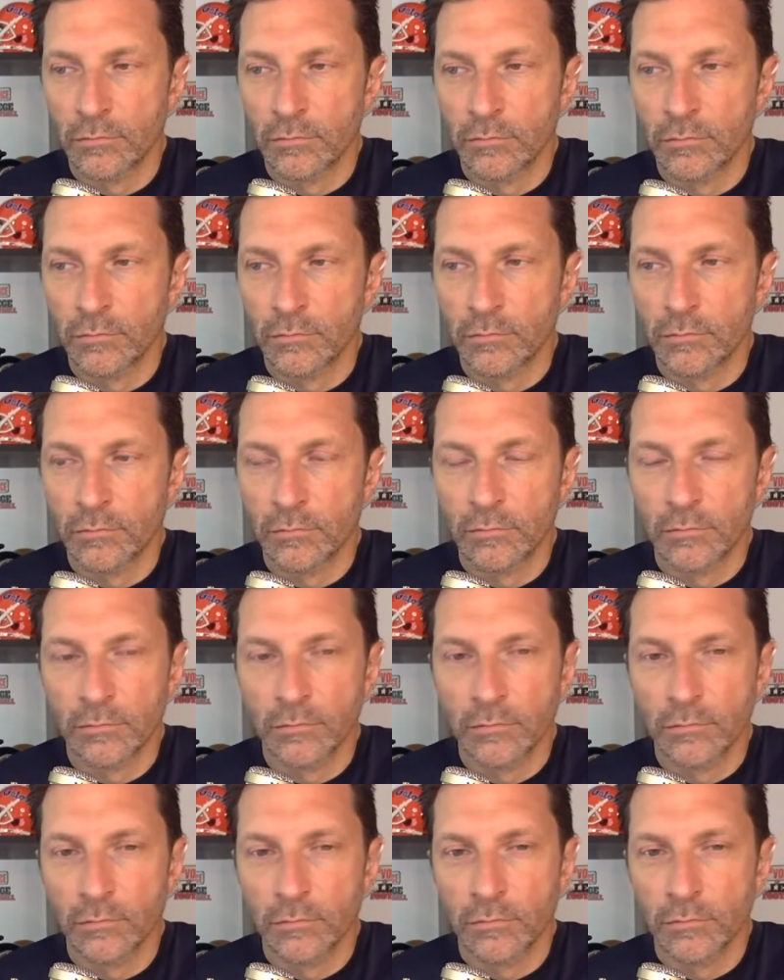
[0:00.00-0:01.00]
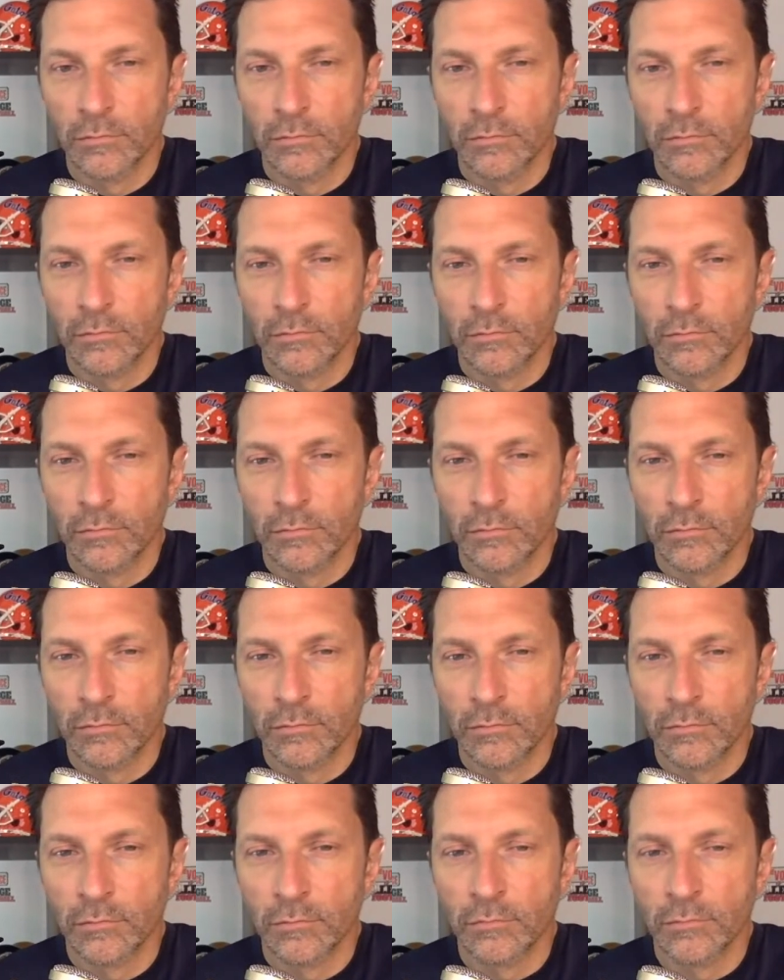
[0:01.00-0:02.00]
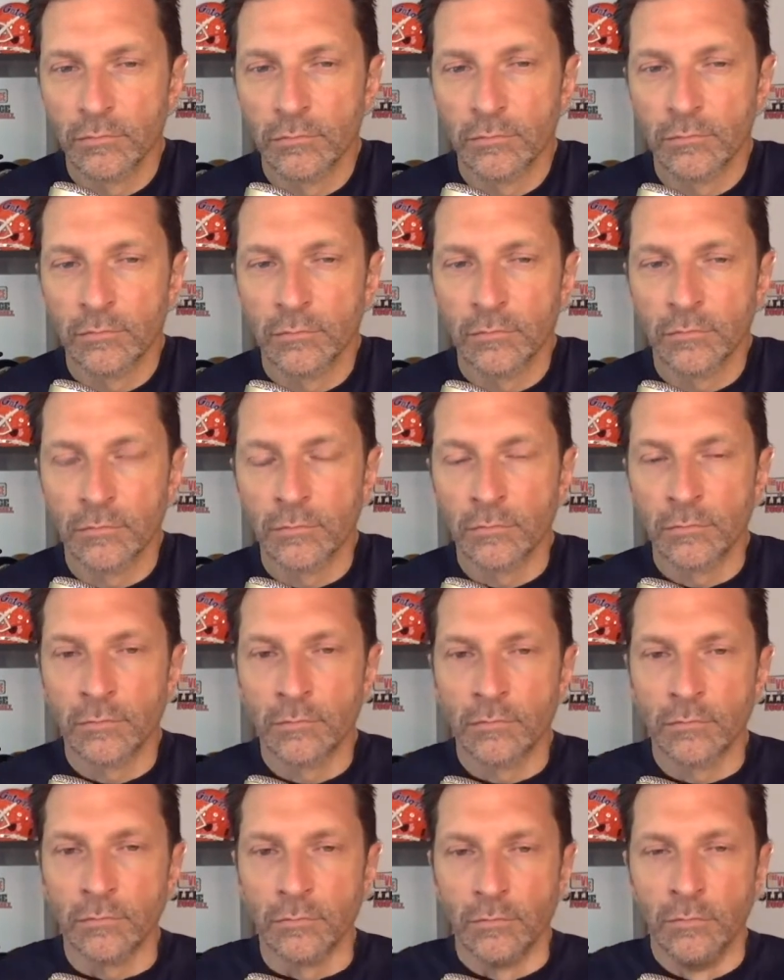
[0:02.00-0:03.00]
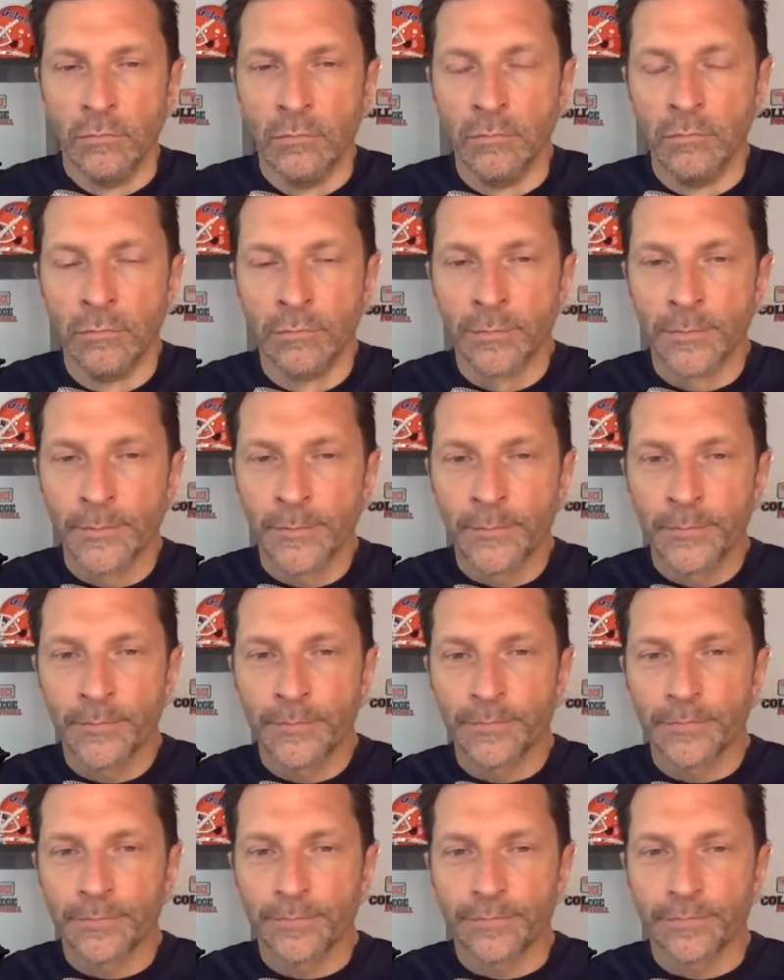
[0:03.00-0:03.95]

This person isn't speaking.